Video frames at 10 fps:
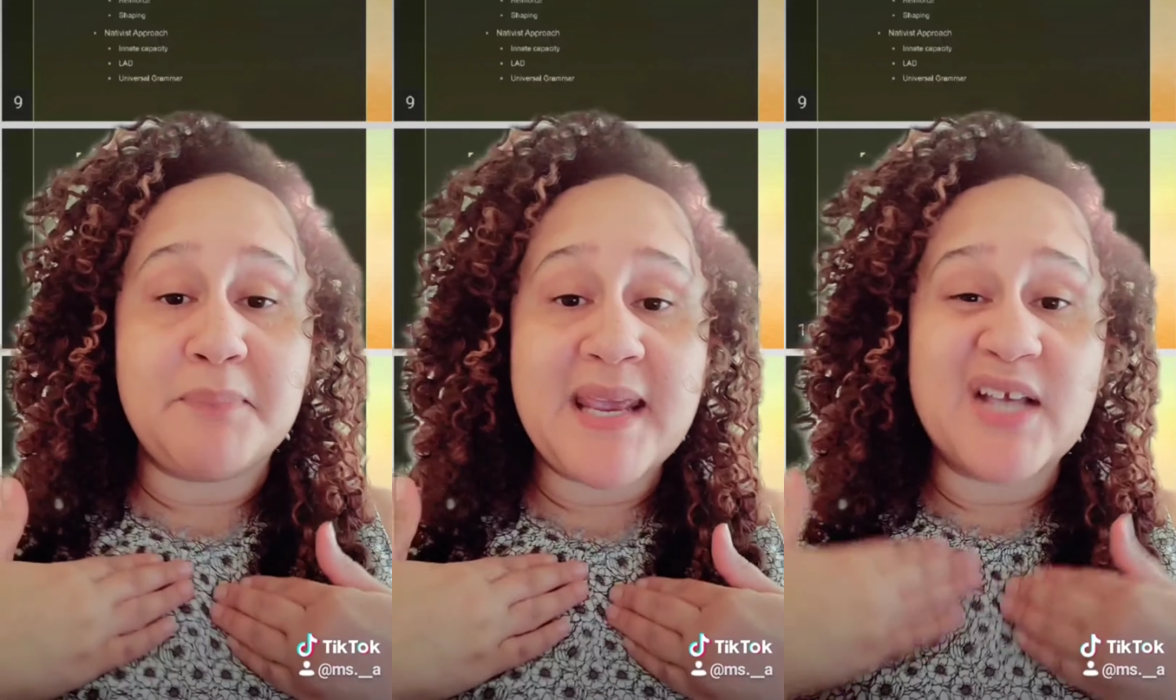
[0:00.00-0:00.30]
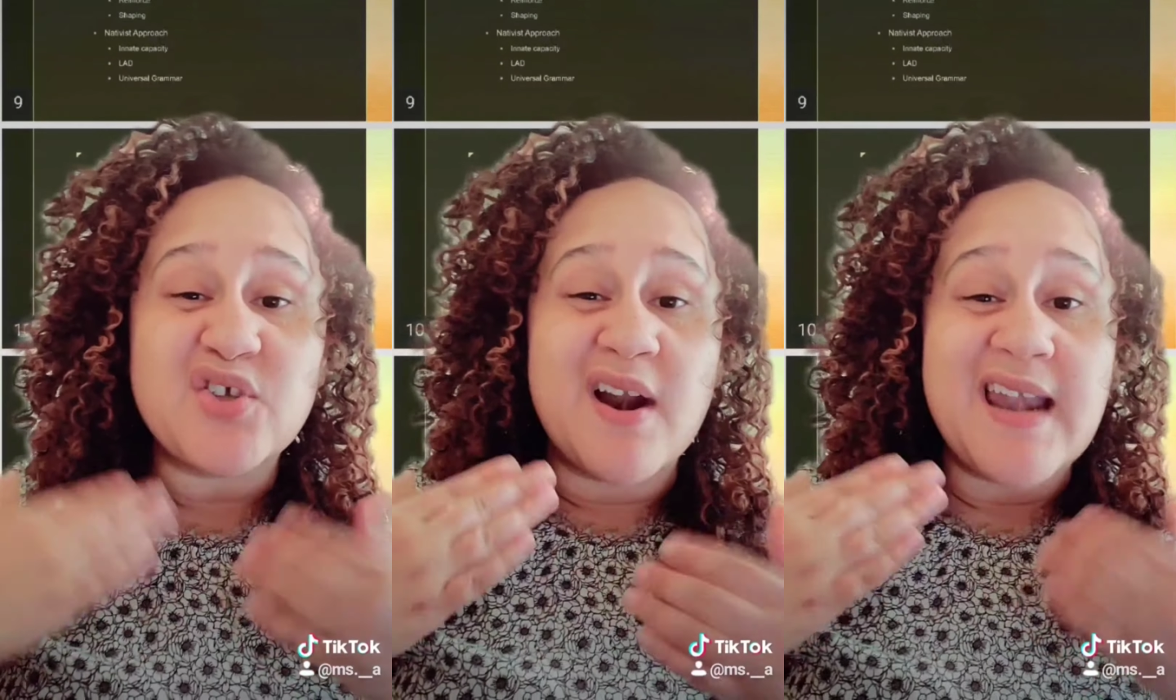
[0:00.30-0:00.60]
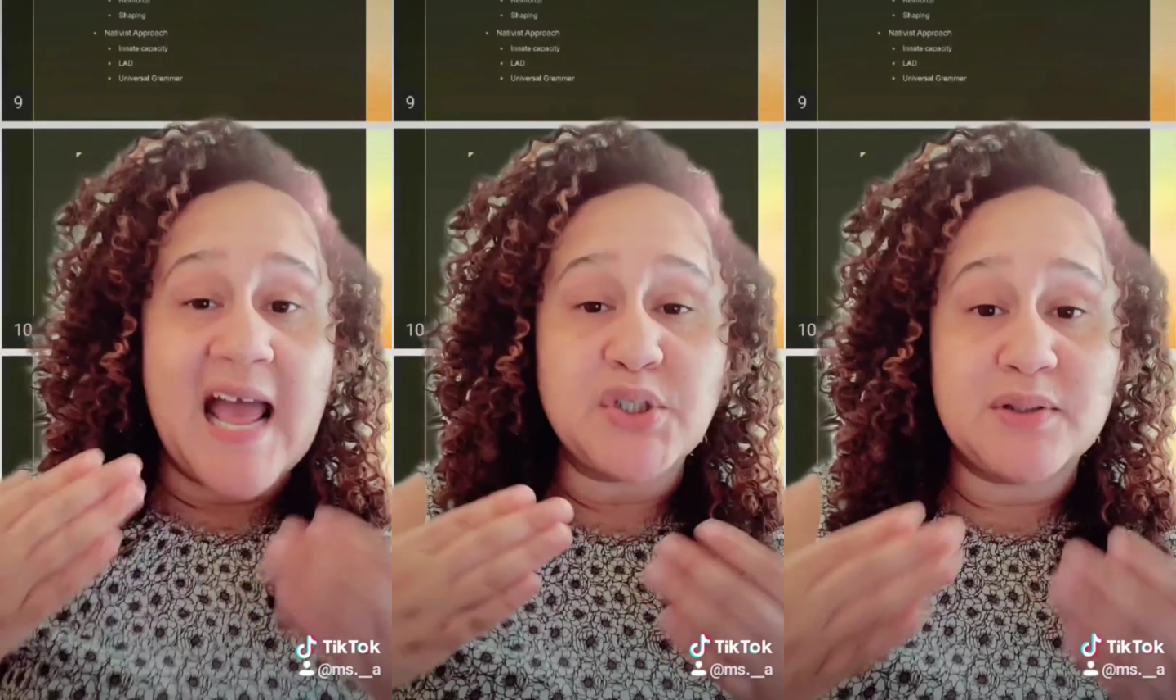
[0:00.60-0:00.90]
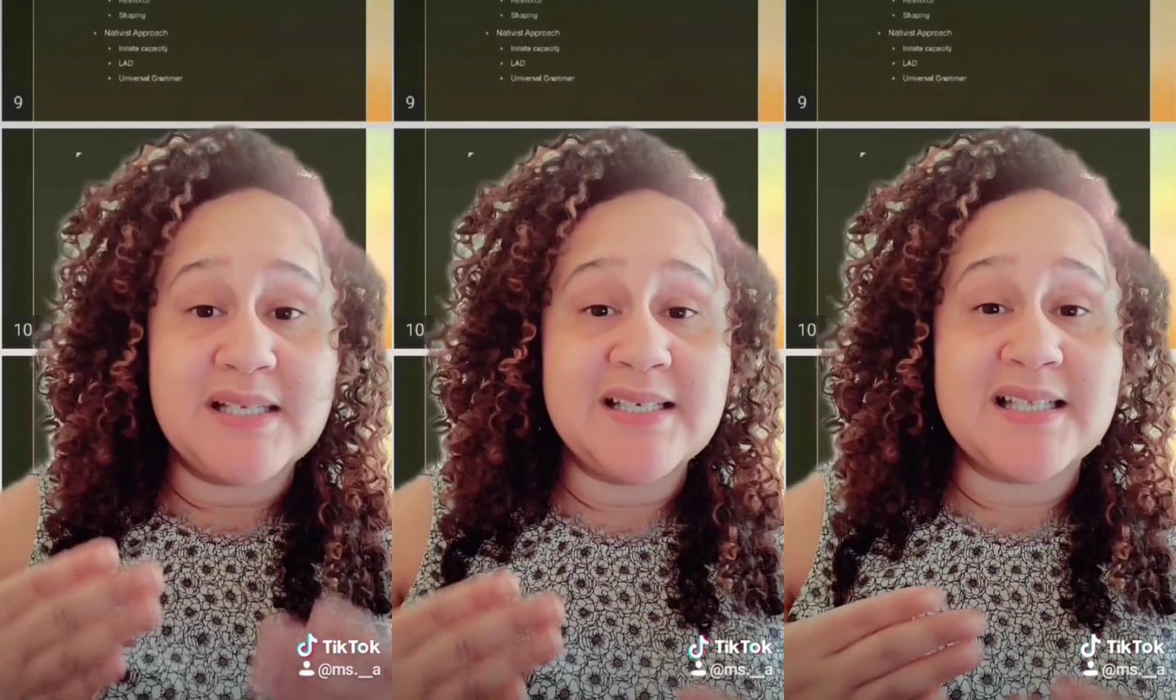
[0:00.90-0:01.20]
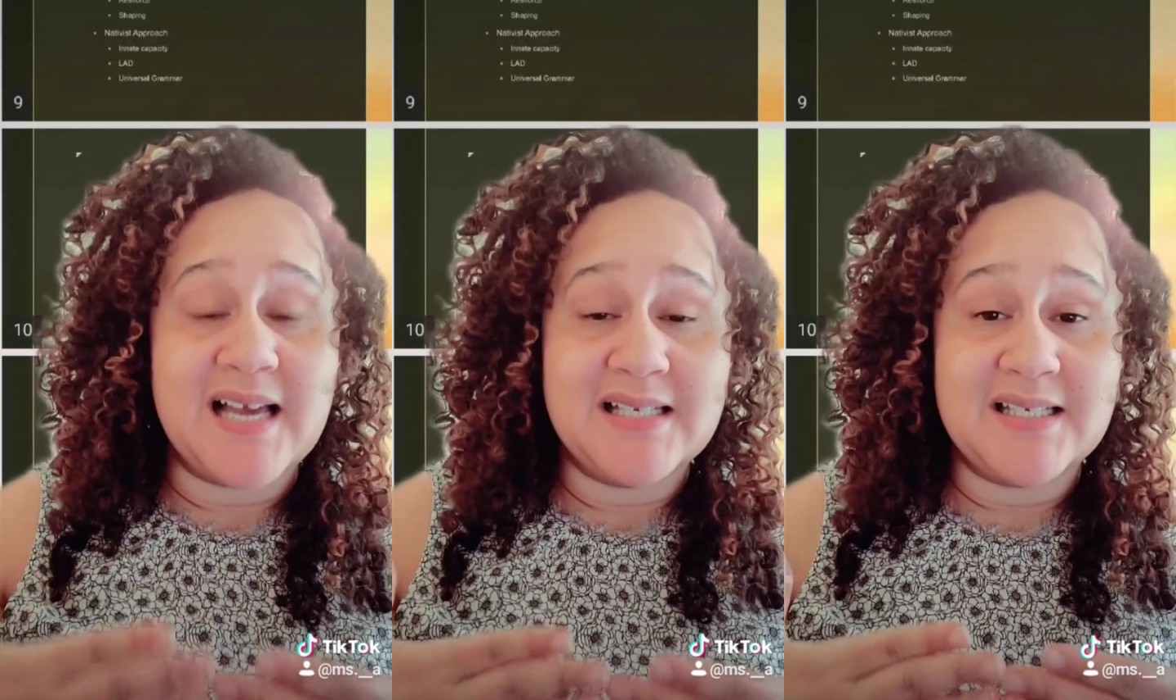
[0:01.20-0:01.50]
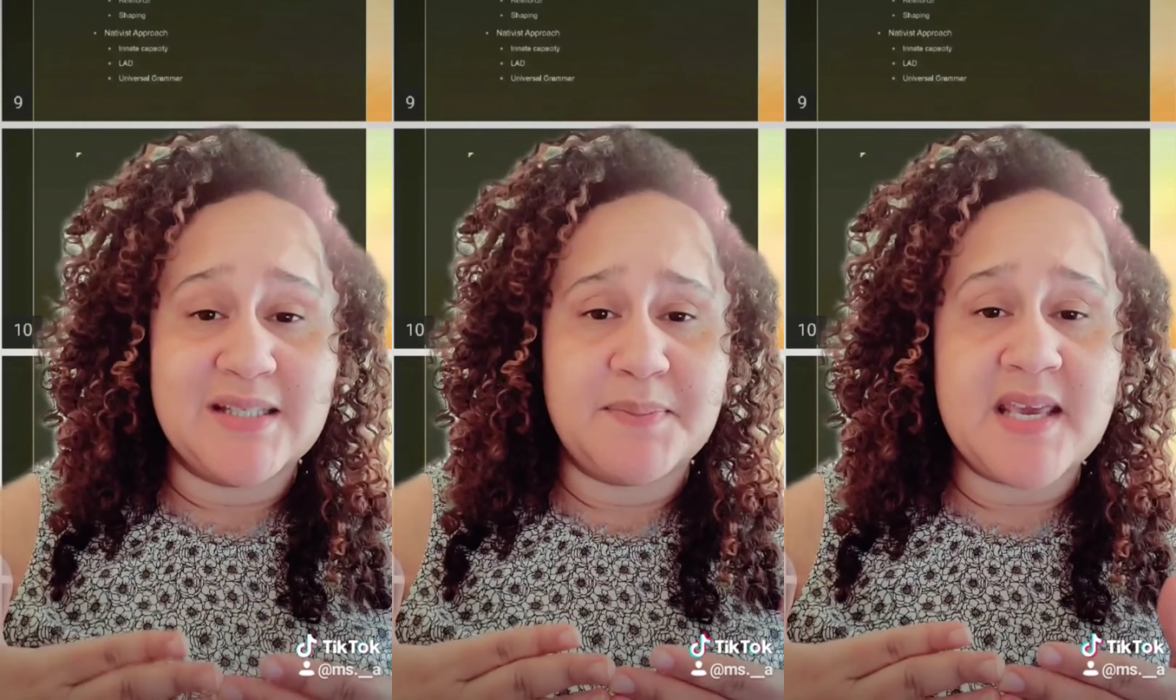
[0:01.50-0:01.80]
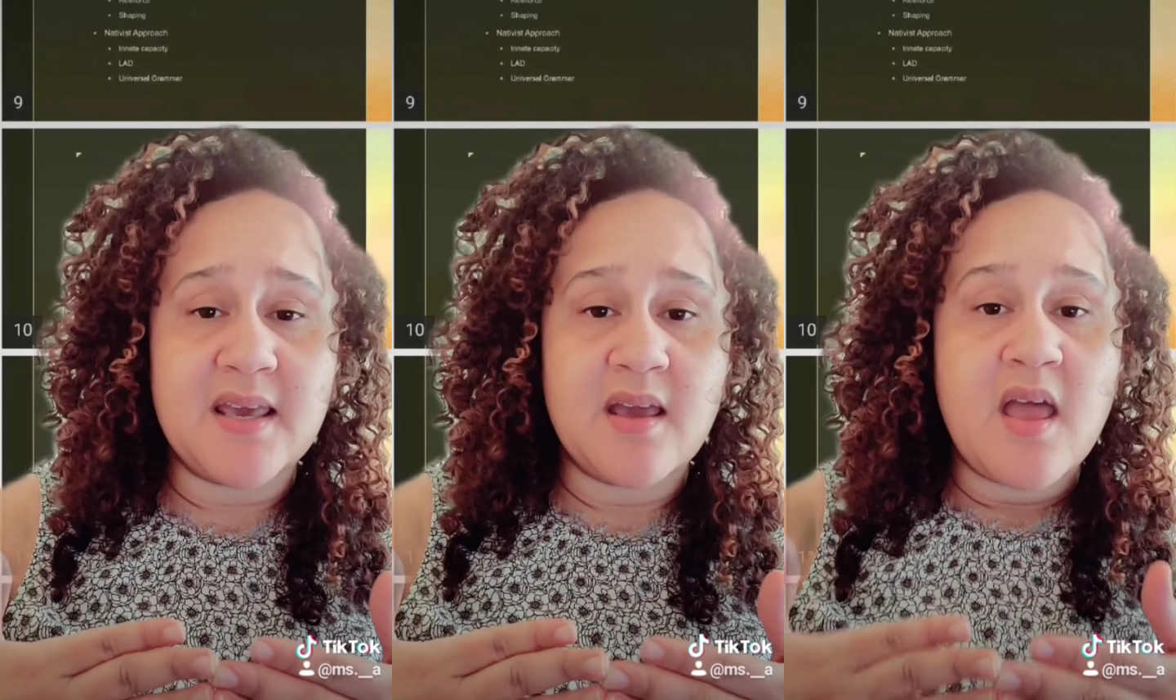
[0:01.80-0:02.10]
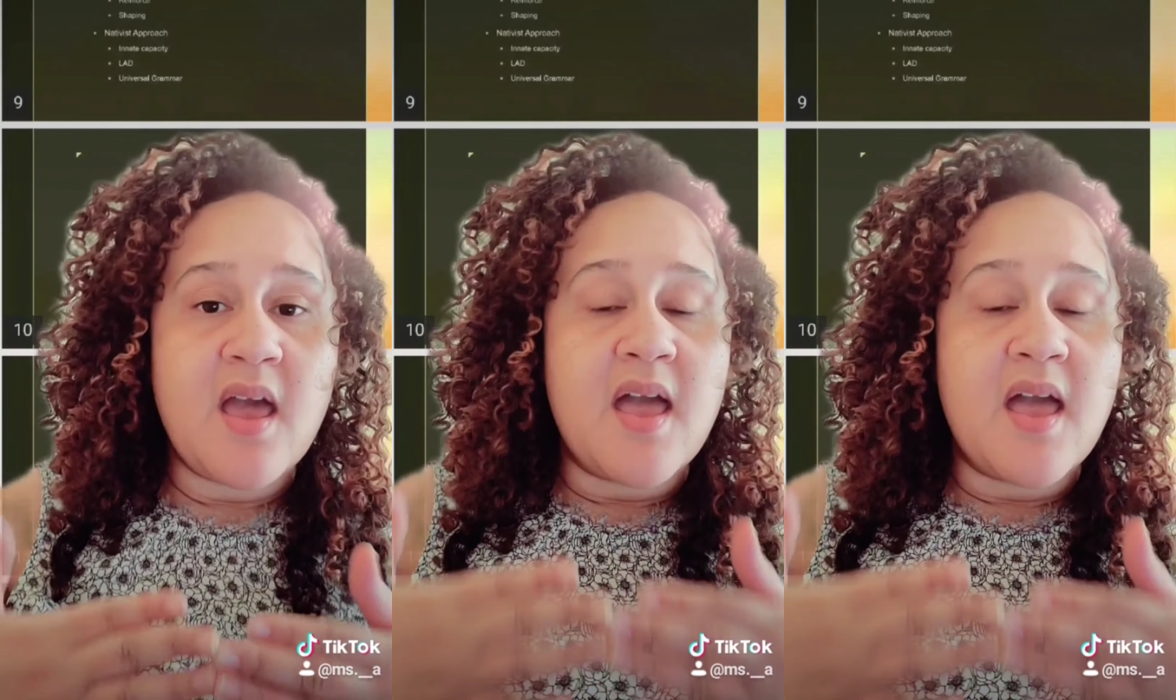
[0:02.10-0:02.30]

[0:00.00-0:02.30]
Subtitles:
beings are naturally designed to speak